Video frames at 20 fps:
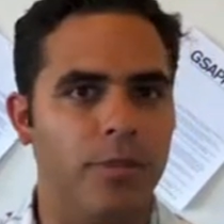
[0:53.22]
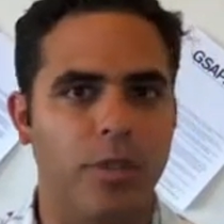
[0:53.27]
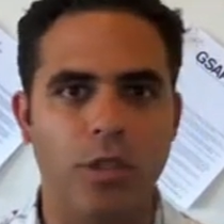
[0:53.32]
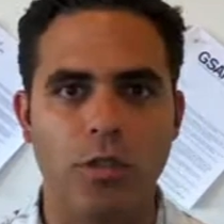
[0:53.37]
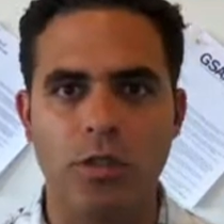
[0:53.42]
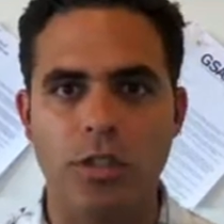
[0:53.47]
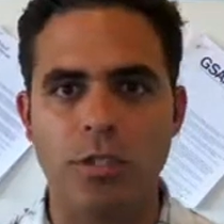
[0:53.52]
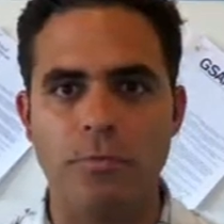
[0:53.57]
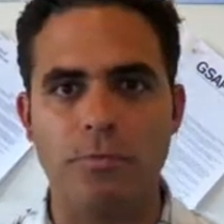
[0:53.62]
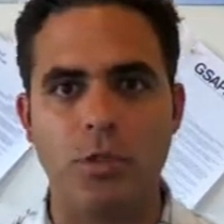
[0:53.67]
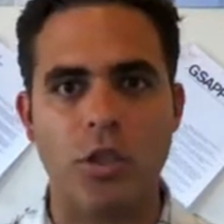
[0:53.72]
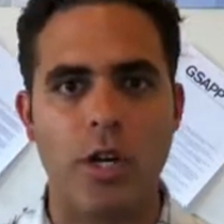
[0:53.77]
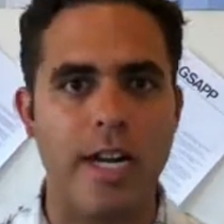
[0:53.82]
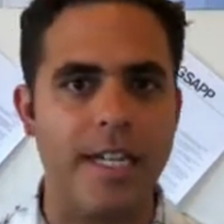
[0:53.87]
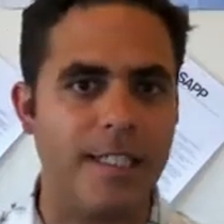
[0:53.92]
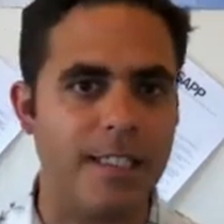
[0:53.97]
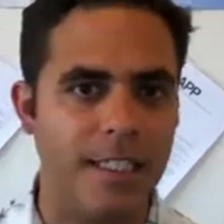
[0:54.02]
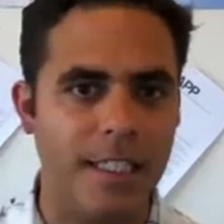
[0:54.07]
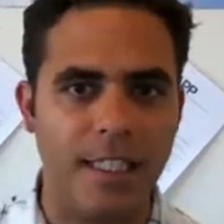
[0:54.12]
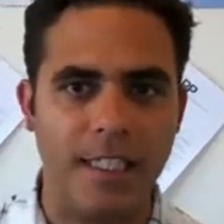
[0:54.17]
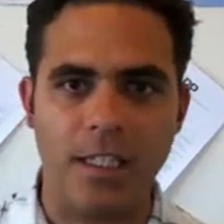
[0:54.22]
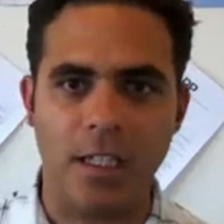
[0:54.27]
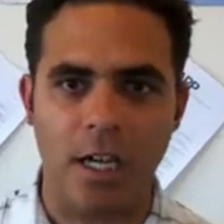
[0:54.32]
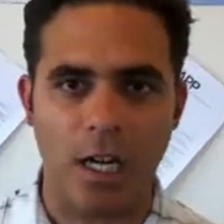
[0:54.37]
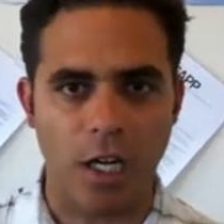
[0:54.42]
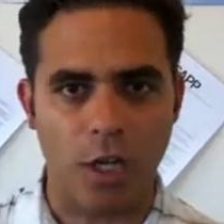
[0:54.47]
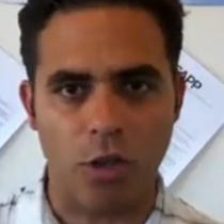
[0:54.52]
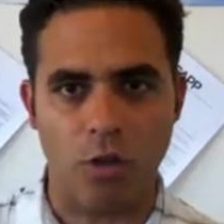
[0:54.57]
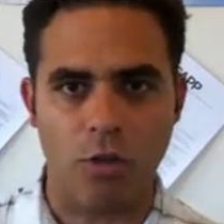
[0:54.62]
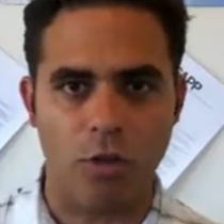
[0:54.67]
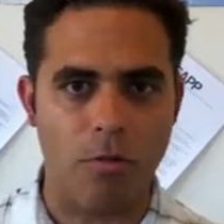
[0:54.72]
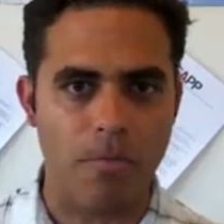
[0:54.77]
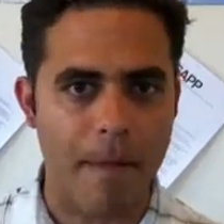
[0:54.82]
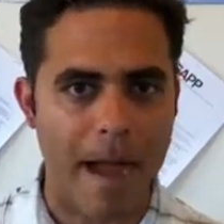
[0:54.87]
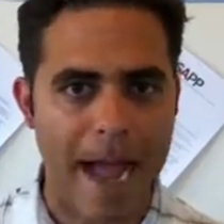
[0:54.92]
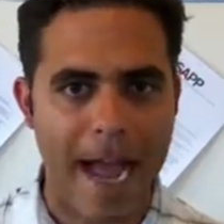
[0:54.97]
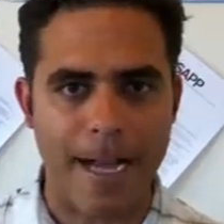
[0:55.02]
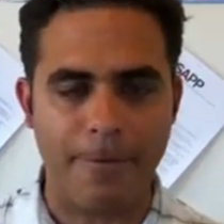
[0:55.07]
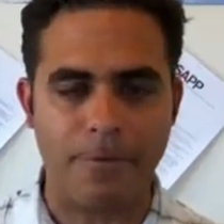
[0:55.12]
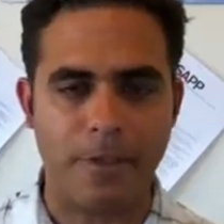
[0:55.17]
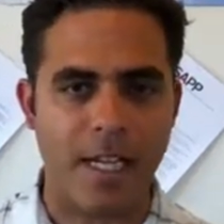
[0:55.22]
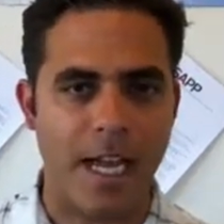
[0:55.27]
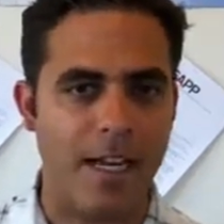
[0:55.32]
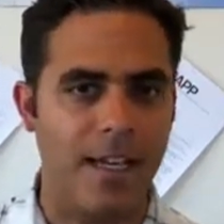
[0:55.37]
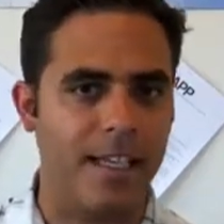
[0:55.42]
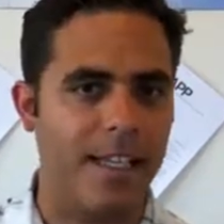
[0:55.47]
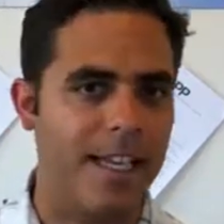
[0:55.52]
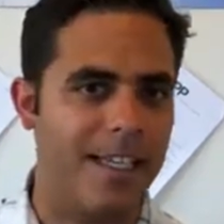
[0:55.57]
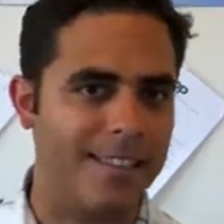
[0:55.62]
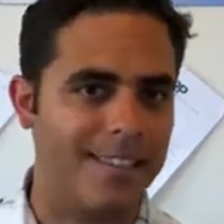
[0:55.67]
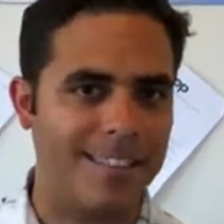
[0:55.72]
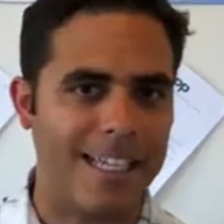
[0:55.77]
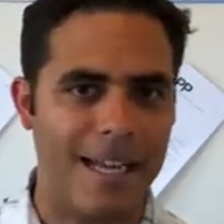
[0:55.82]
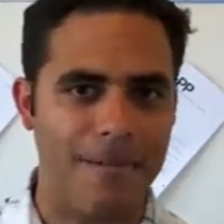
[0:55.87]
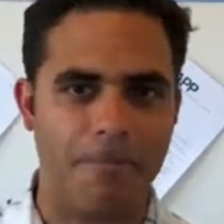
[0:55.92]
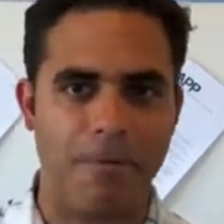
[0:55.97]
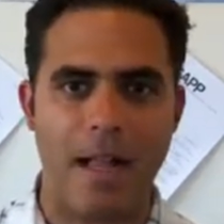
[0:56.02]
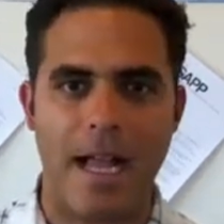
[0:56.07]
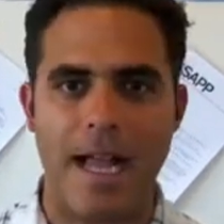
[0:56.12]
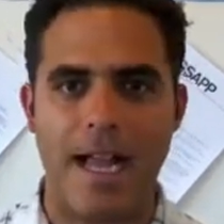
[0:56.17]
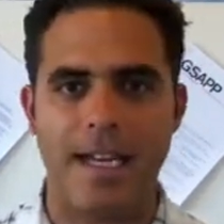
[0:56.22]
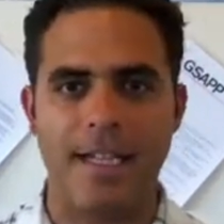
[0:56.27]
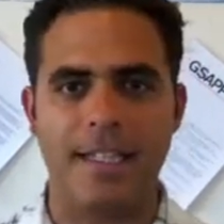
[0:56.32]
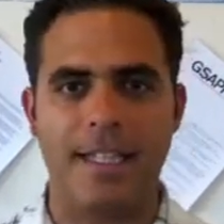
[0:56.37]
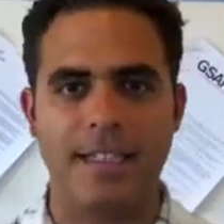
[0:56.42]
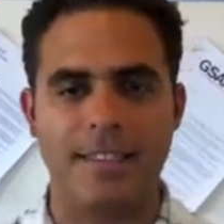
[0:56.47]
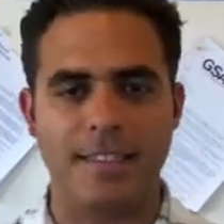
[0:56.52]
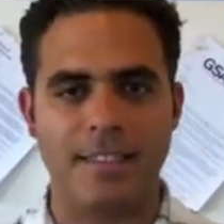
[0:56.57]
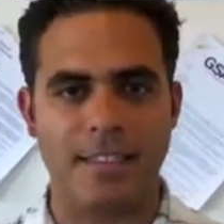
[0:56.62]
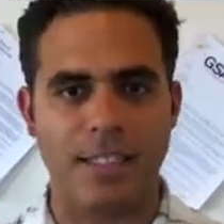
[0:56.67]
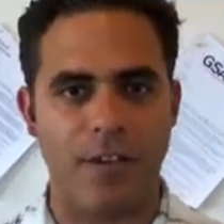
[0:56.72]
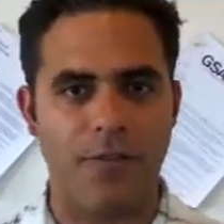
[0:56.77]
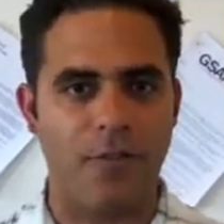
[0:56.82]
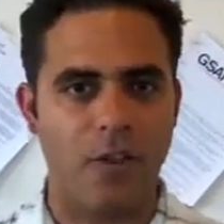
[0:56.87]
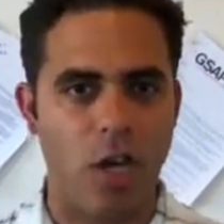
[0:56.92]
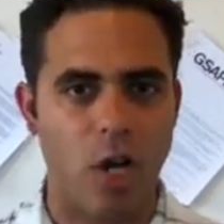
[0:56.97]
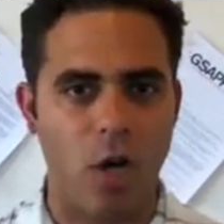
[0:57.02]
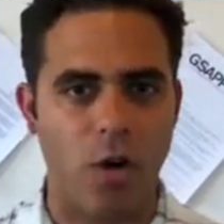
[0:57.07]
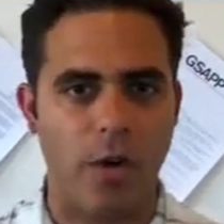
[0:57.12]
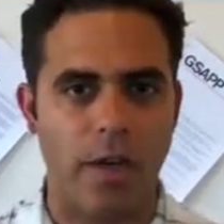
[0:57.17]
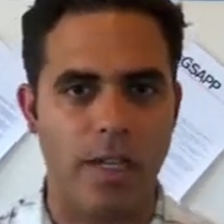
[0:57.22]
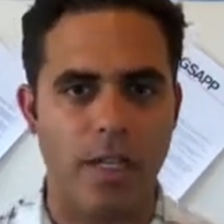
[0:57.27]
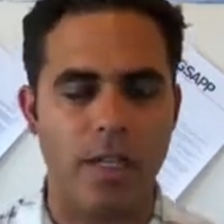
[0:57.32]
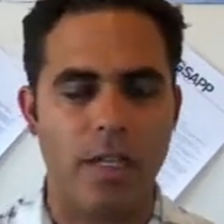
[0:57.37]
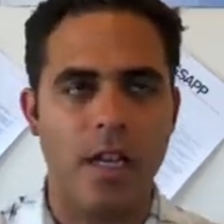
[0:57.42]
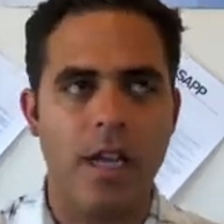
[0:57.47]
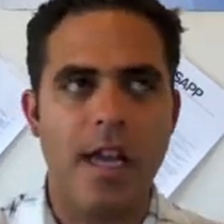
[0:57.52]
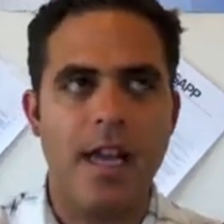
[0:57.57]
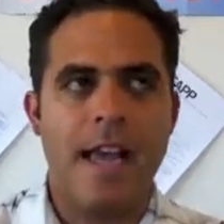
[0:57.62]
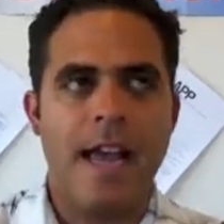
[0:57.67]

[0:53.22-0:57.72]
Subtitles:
do some tracing on Google Maps, kind of get a site plan, get stuff going,